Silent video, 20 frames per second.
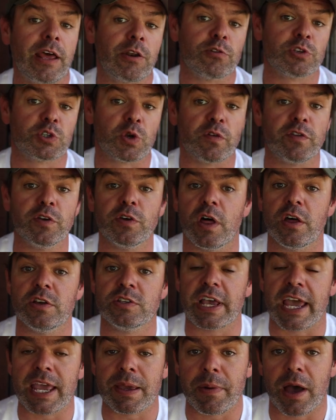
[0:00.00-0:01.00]
and also a few of
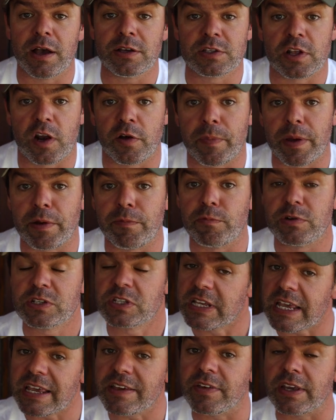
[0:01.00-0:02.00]
those emails that I've been
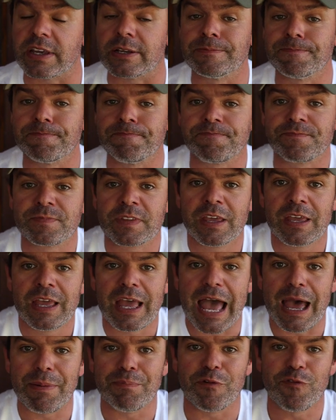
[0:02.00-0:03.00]
receiving.
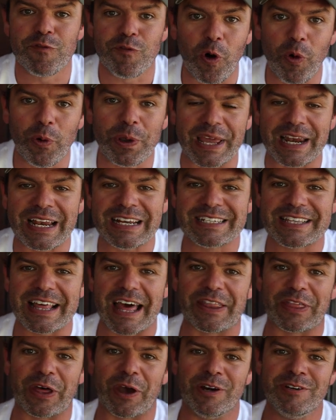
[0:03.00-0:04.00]
And before we get into
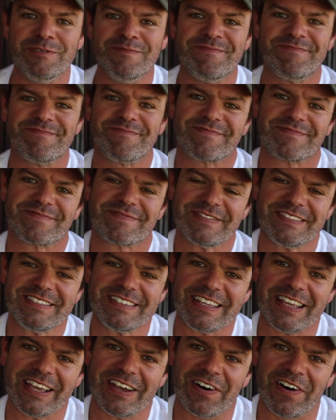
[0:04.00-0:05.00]
that though,
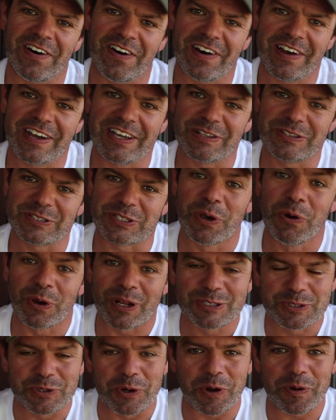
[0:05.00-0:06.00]
I do
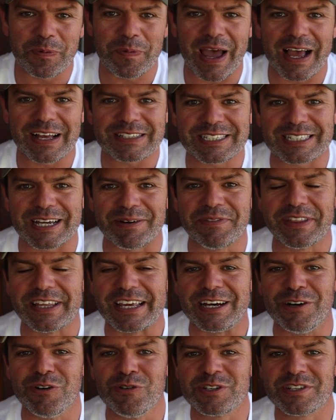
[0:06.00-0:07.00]
want to talk about
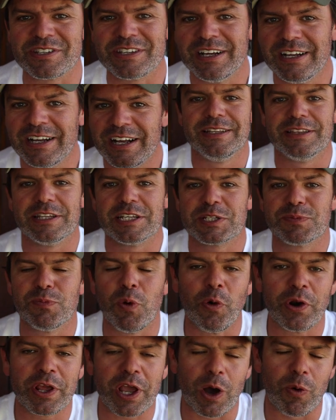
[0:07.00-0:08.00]
something else. This
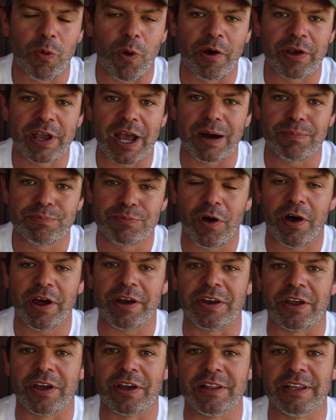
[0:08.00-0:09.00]
morning I woke up bright
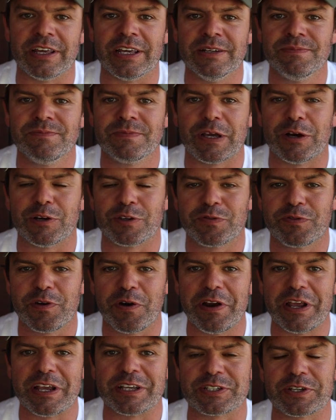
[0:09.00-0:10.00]
and early. I was
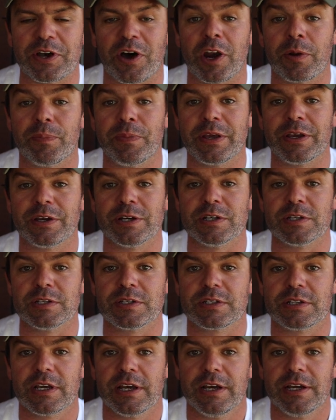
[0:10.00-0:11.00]
very excited
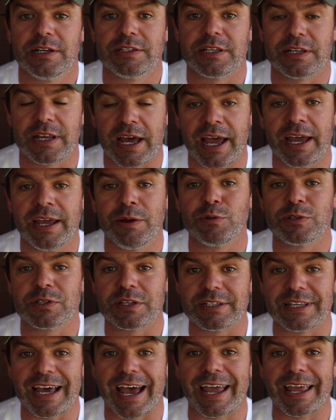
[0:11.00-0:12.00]
because today was
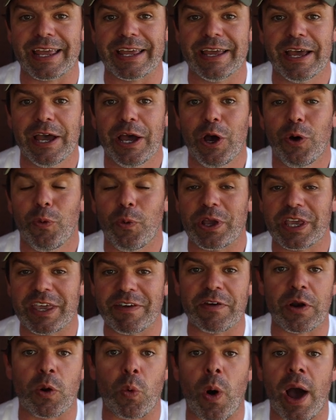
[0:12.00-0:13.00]
the day we're
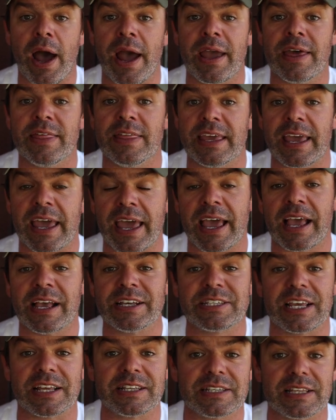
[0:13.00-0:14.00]
giving away the
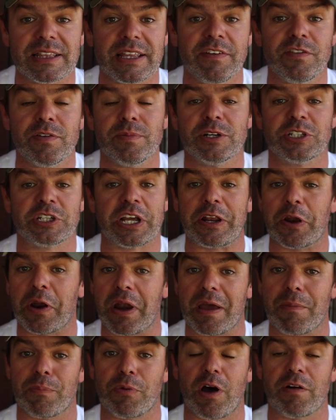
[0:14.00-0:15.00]
AirSense 11 machine on
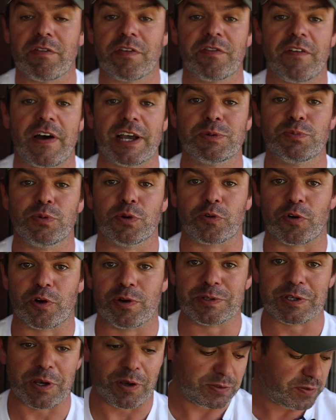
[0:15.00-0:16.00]
our private Facebook
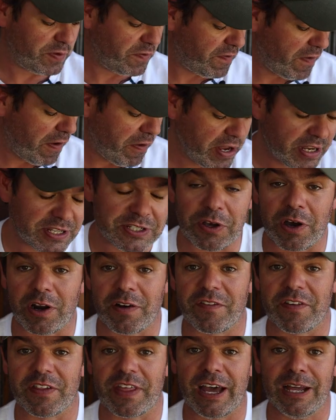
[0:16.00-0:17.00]
group. So I was very
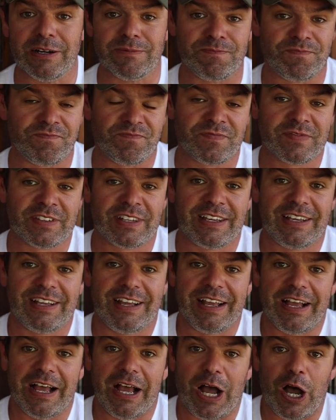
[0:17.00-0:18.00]
excited for that.
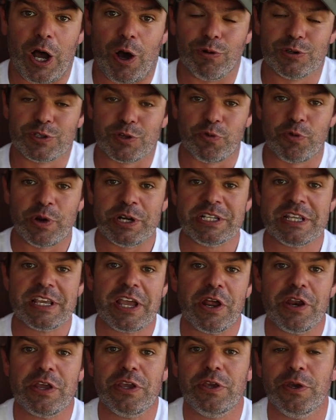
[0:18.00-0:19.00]
I was originally
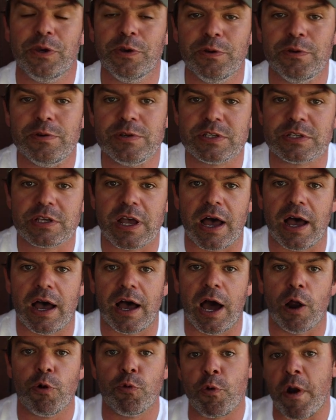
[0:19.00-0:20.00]
going to use
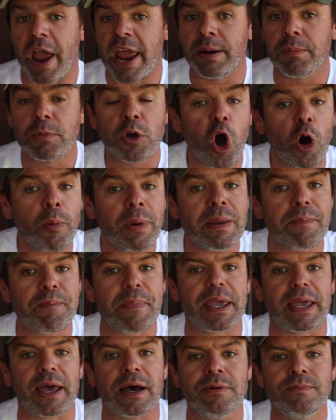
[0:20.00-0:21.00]
a random comment
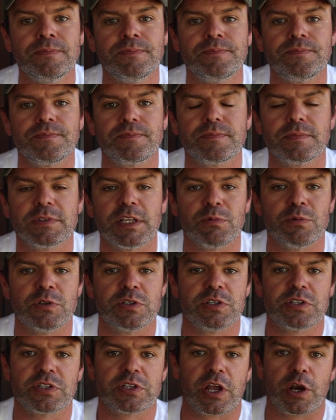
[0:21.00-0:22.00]
picker that
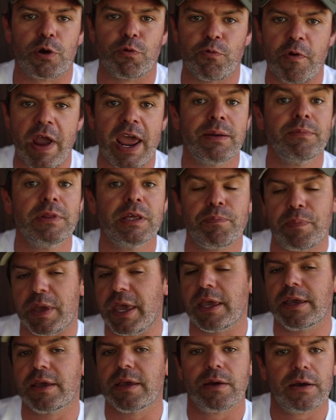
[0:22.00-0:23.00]
was just going to randomly
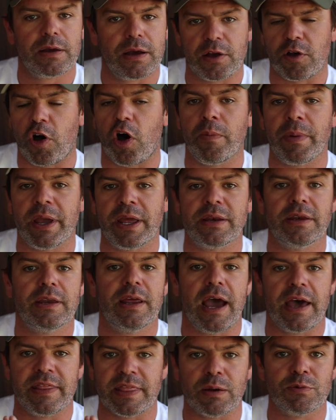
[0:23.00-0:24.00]
pick a comment
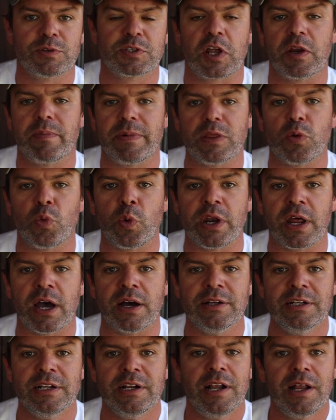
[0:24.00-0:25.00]
and that was going to be the
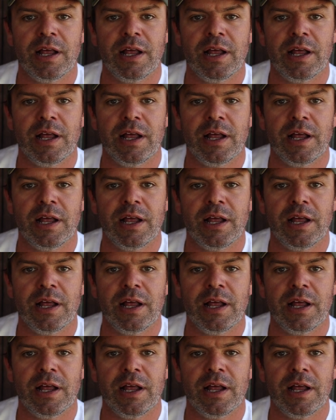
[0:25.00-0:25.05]
winner.